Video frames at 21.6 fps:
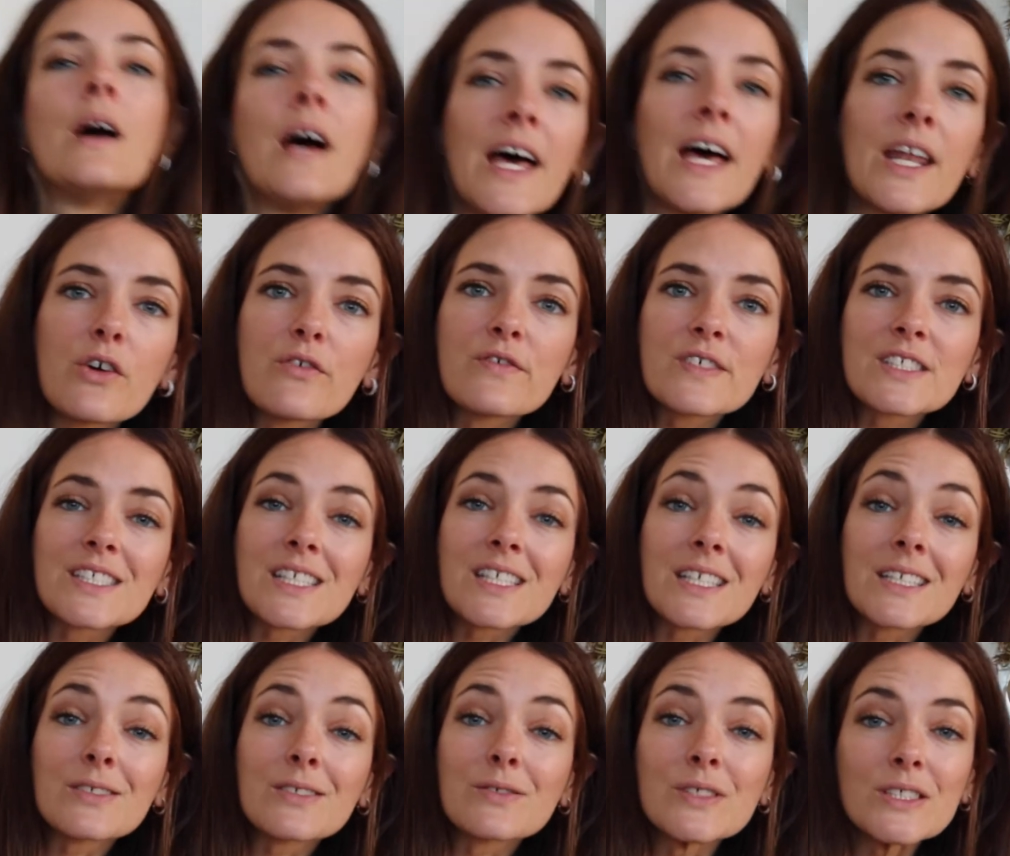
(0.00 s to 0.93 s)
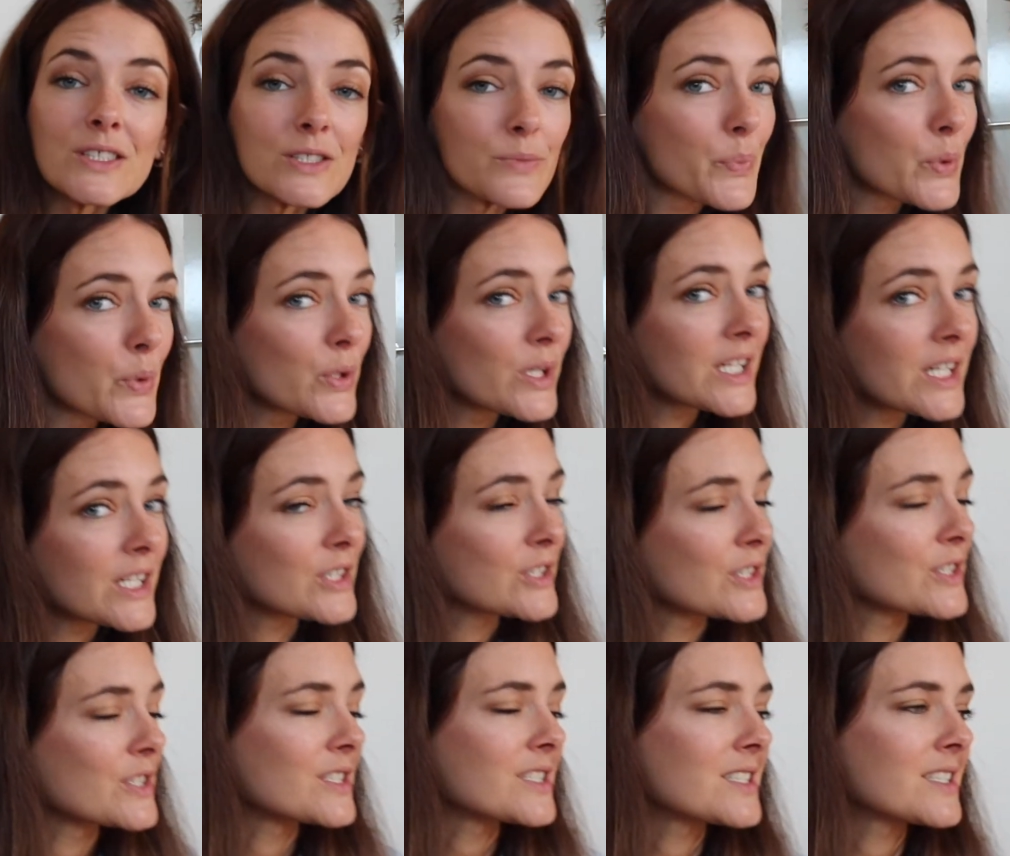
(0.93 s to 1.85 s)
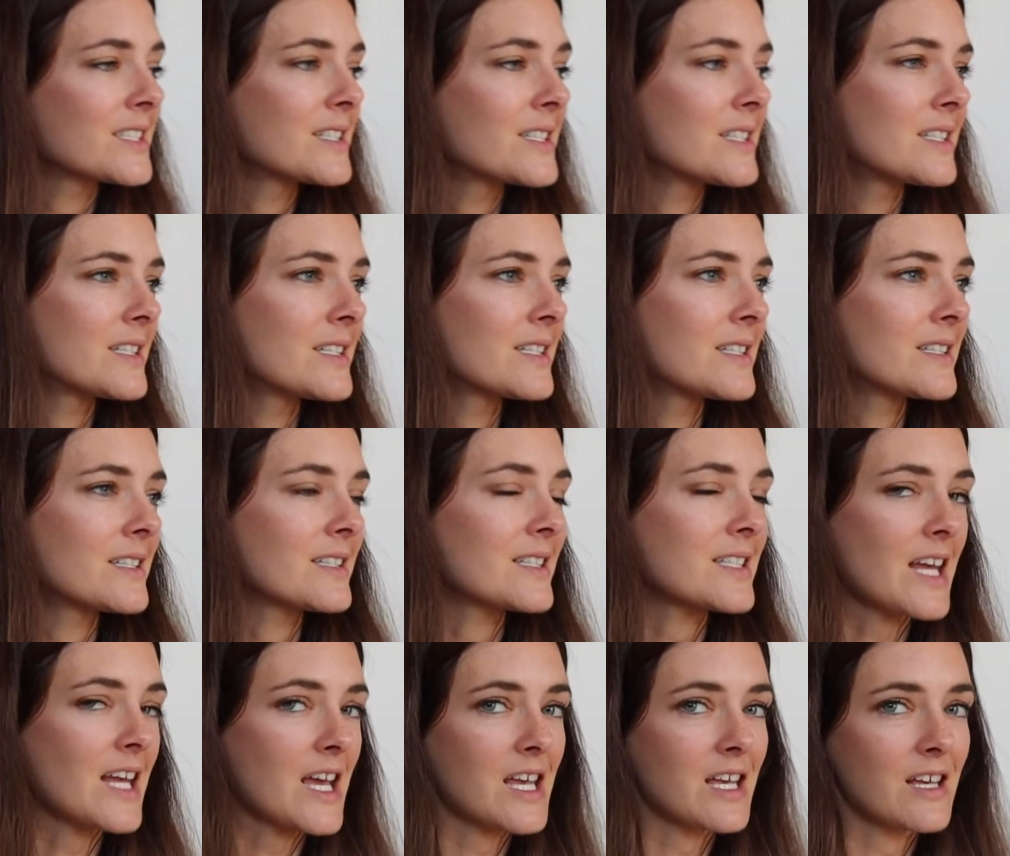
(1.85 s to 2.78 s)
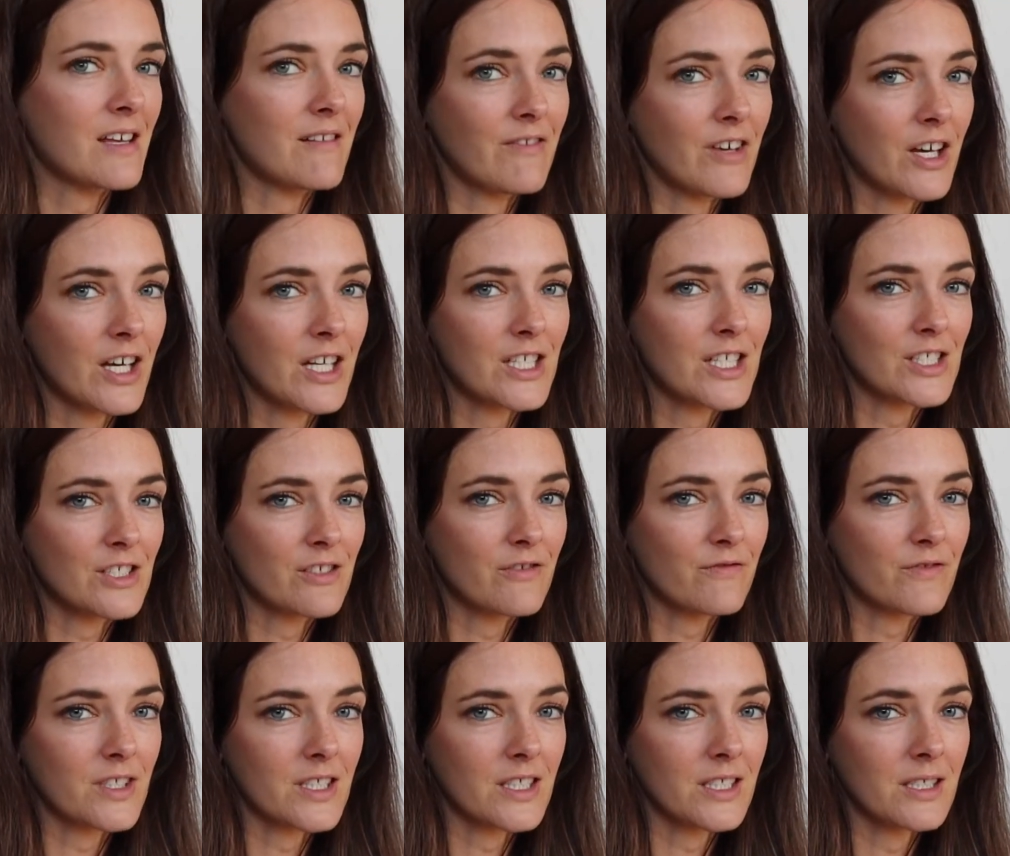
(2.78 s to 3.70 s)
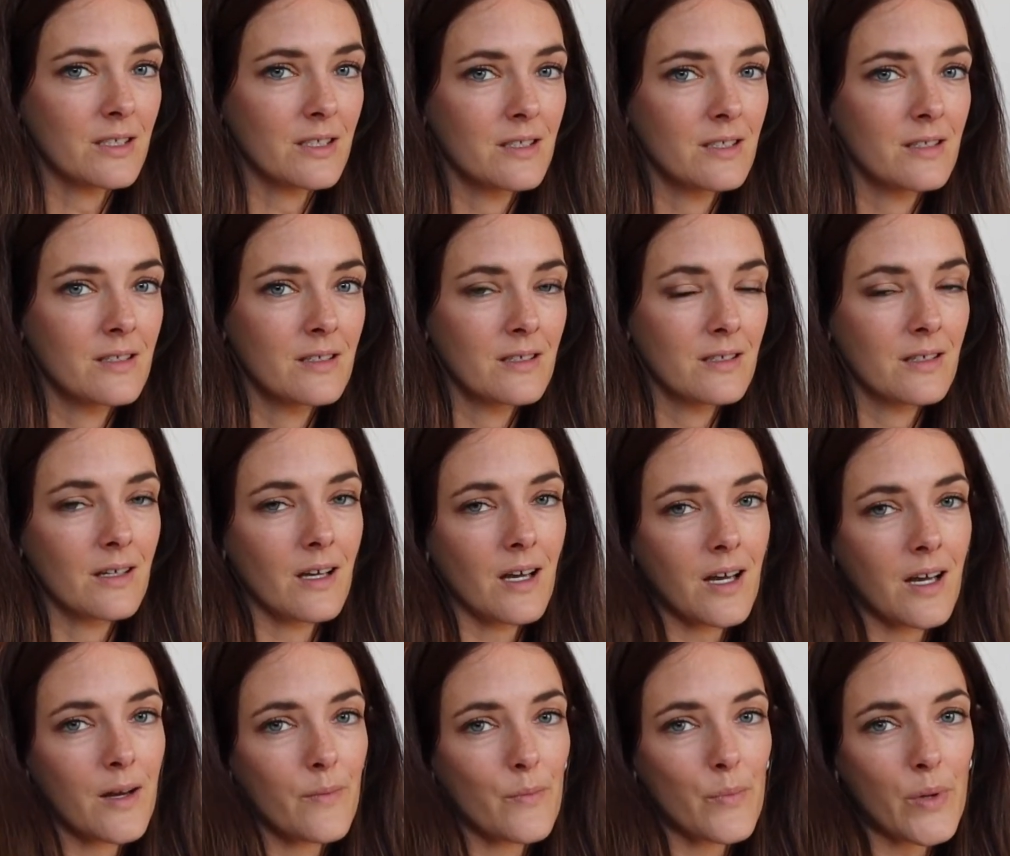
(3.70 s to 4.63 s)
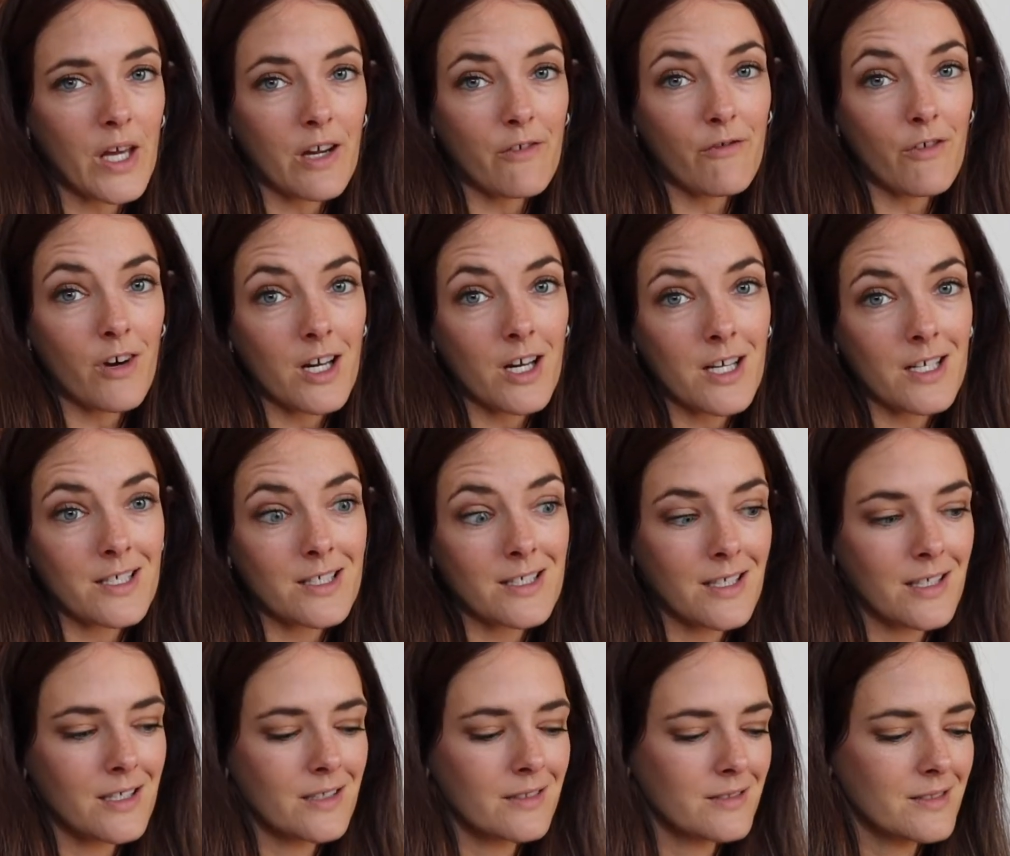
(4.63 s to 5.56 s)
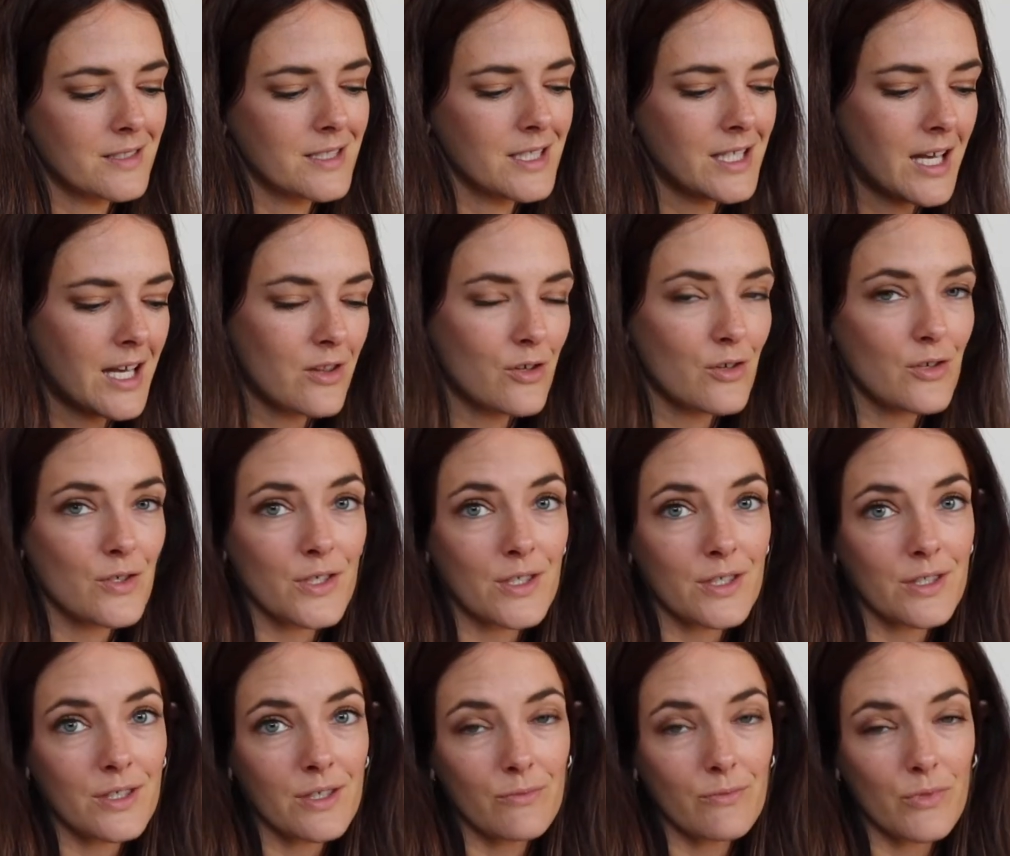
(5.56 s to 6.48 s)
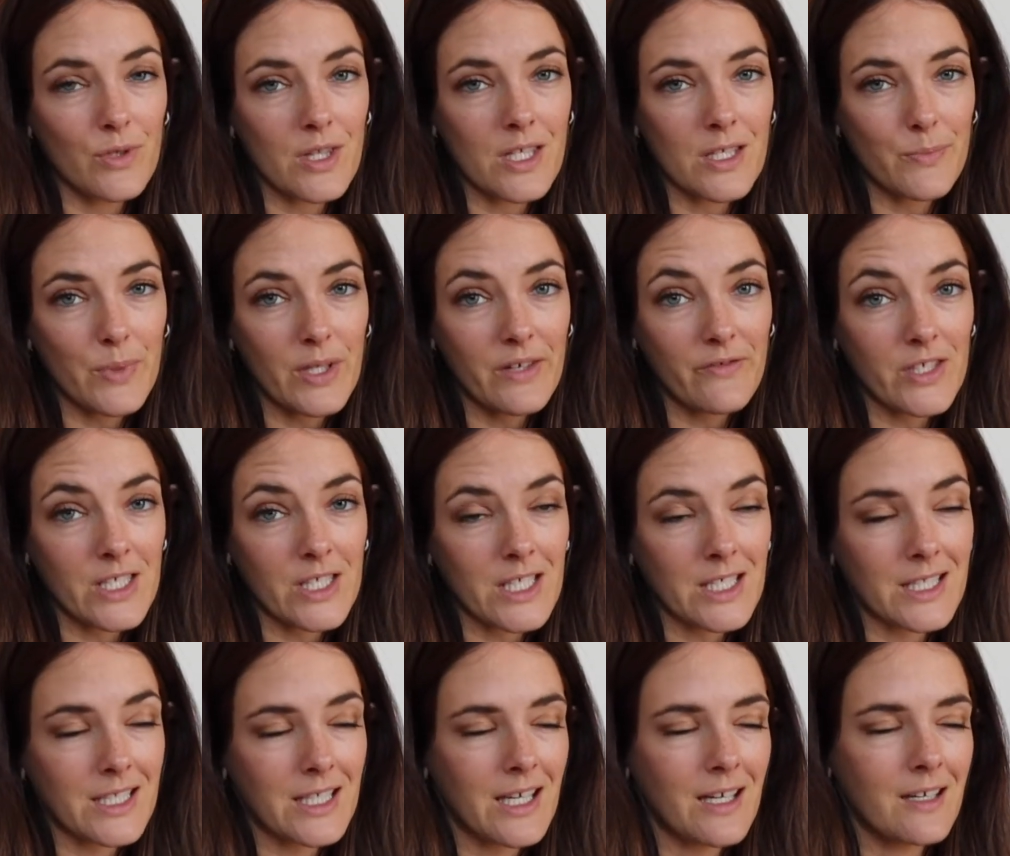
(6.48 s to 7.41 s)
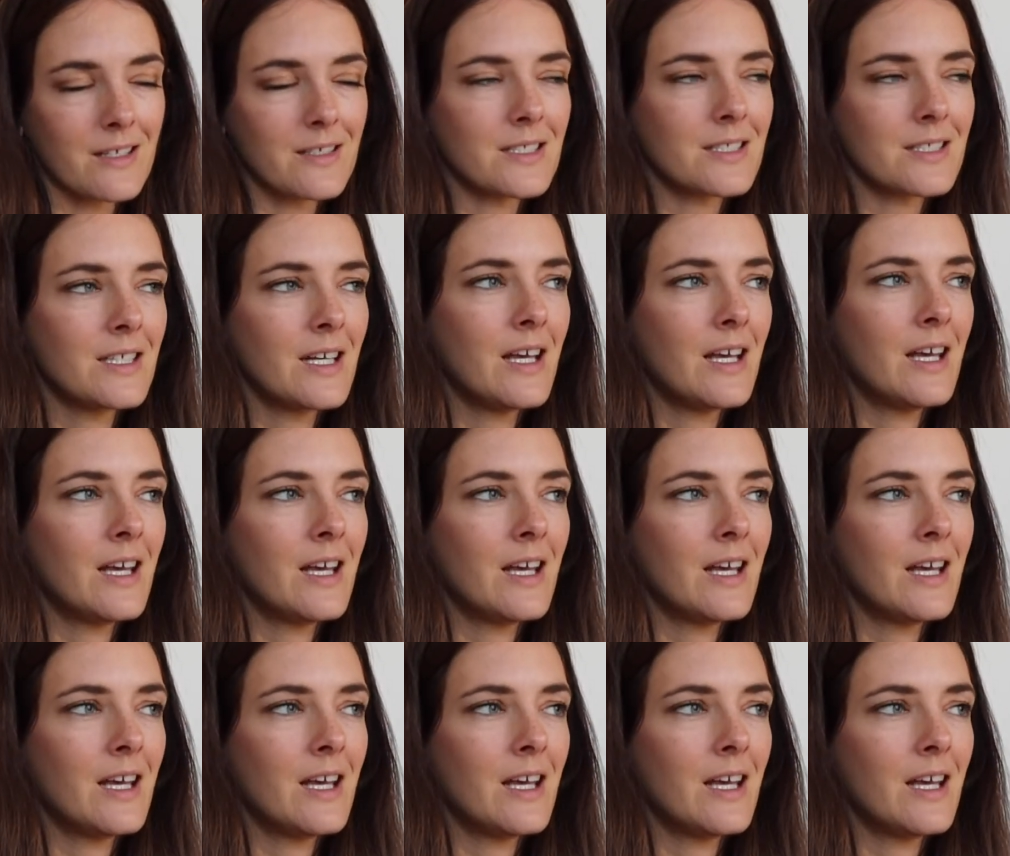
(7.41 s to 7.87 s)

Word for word: And obviously it was pretty good taking advantage of the um, Black Friday sale to get those with a bit of a discount.